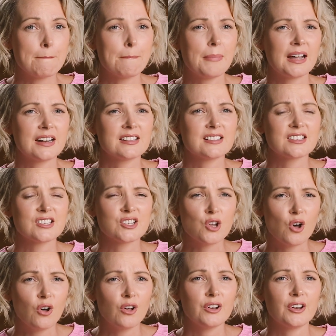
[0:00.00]
but it's
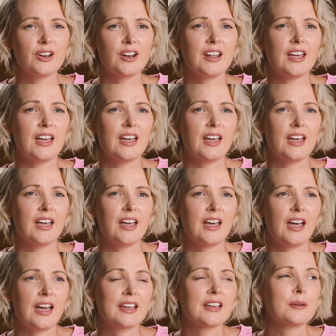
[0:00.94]
not
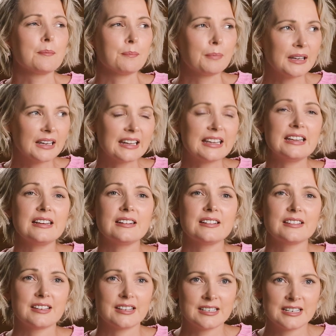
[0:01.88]
a complete
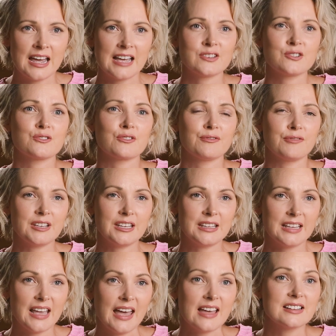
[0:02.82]
catastrophe
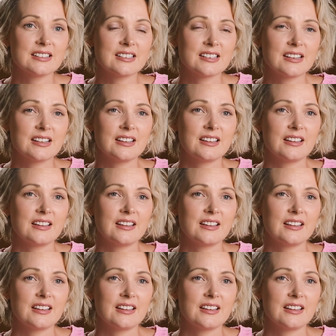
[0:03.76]
yet.